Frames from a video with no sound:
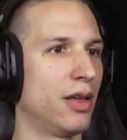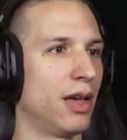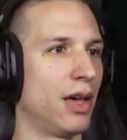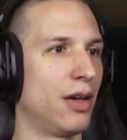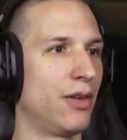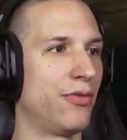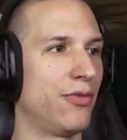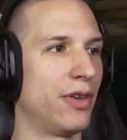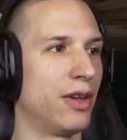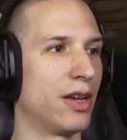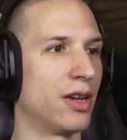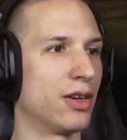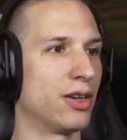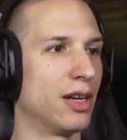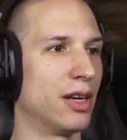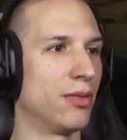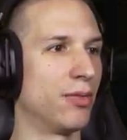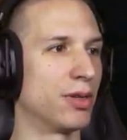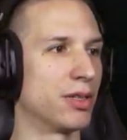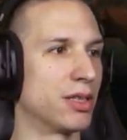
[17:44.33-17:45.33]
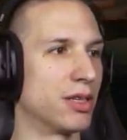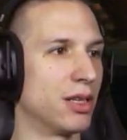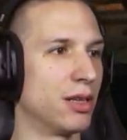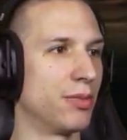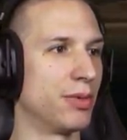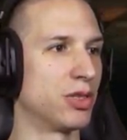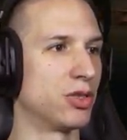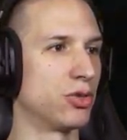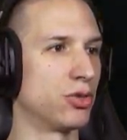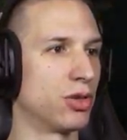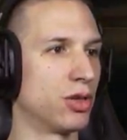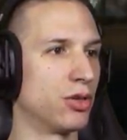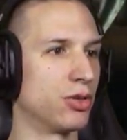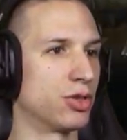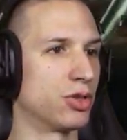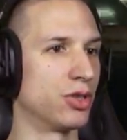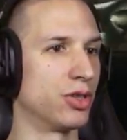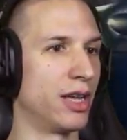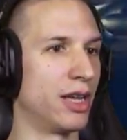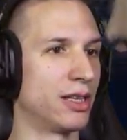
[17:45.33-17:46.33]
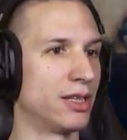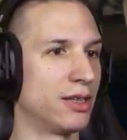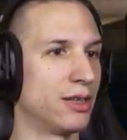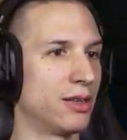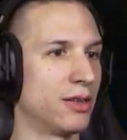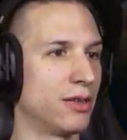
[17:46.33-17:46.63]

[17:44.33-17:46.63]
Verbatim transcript: I figured that I was a little bit too close to that.